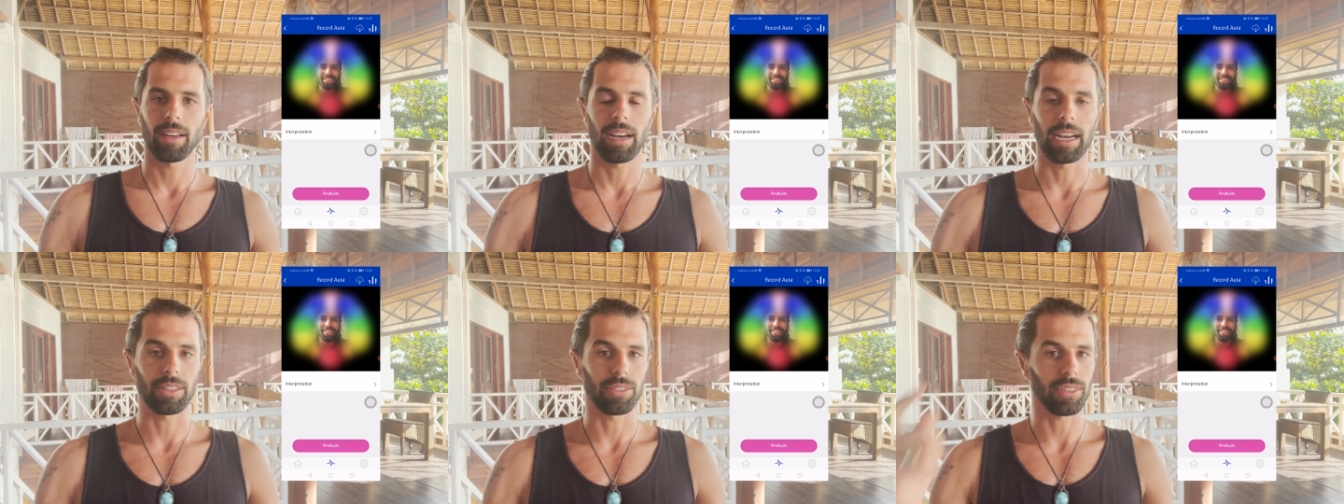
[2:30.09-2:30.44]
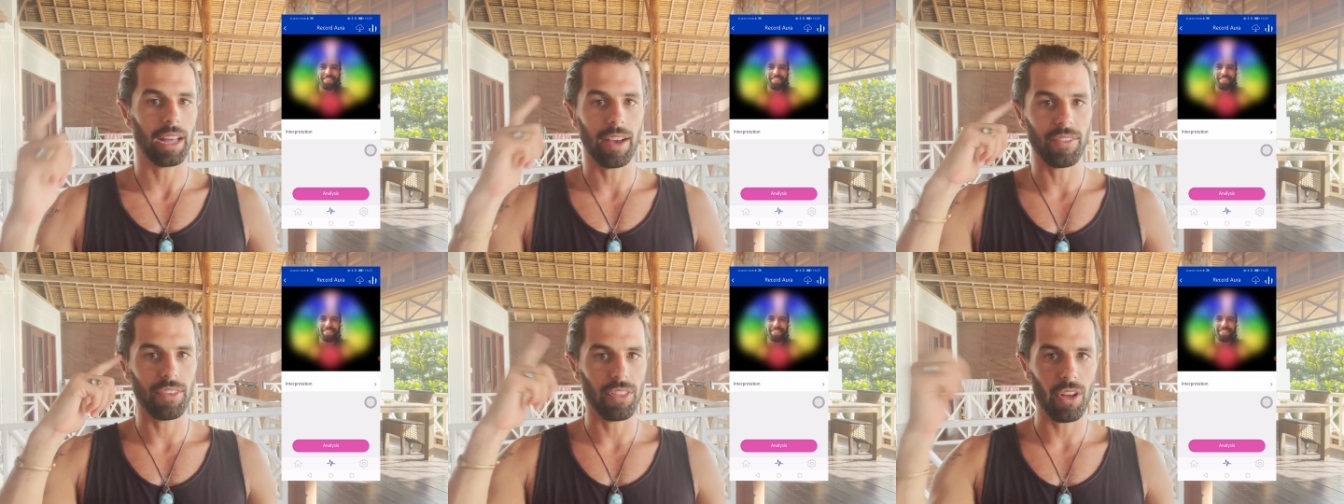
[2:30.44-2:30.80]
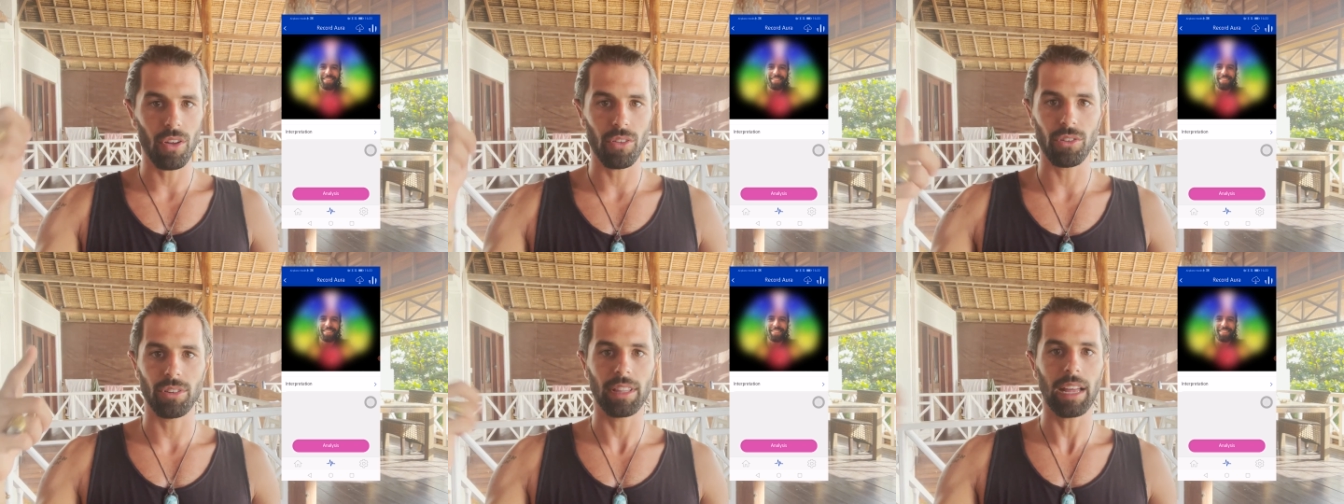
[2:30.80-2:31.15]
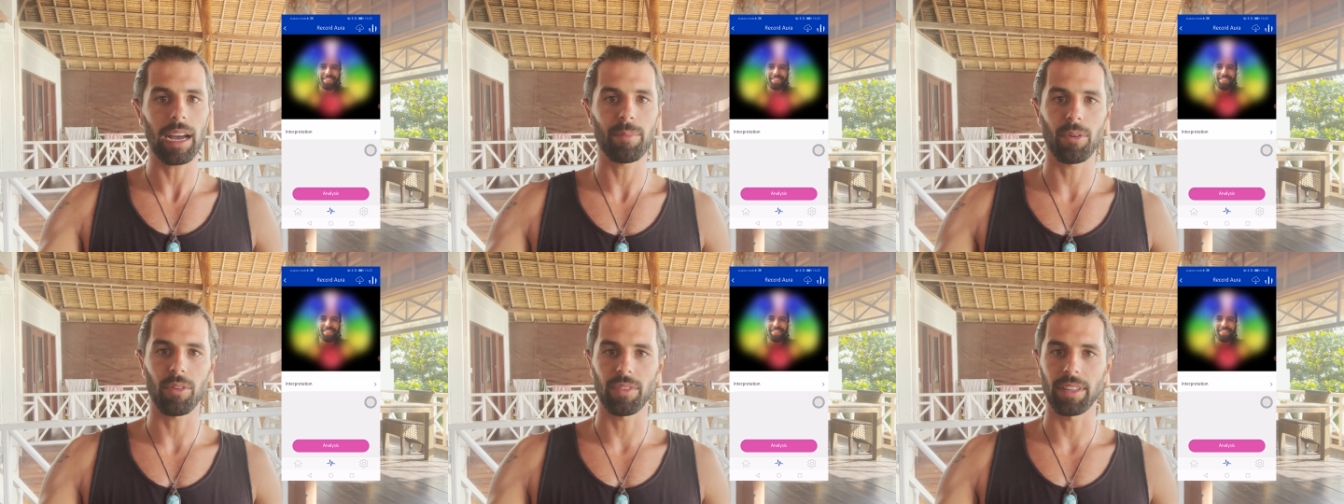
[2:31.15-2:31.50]
I don't have another
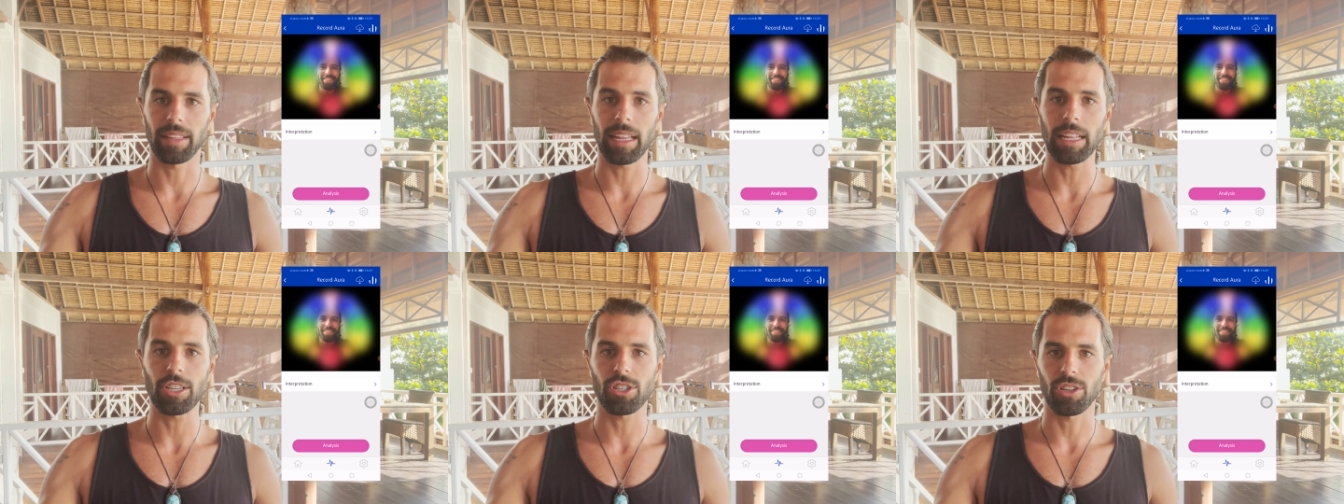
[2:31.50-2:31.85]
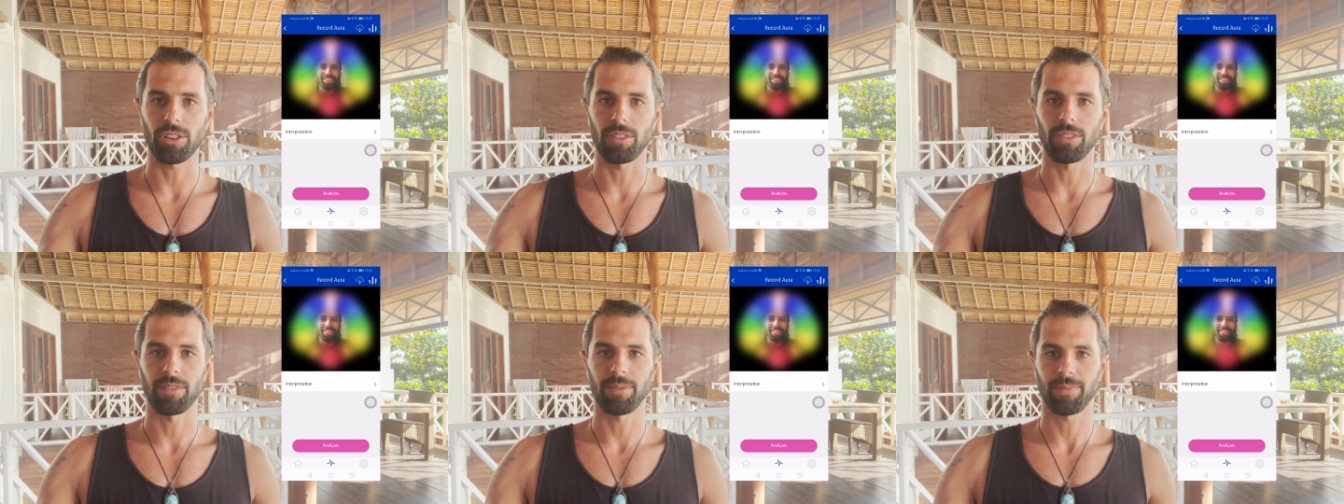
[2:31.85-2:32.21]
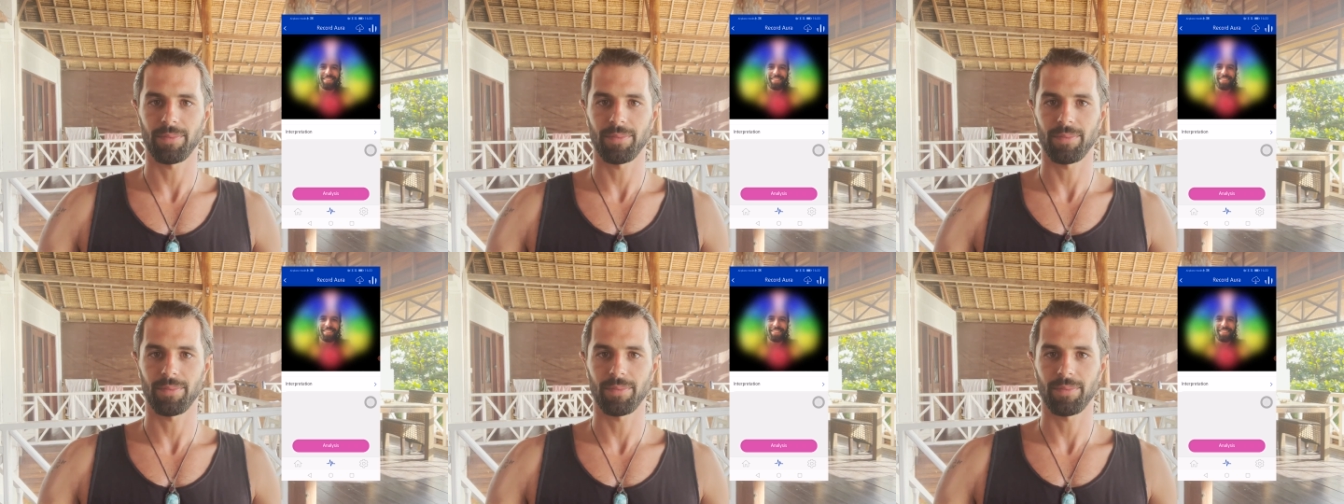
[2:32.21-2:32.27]
type of intention.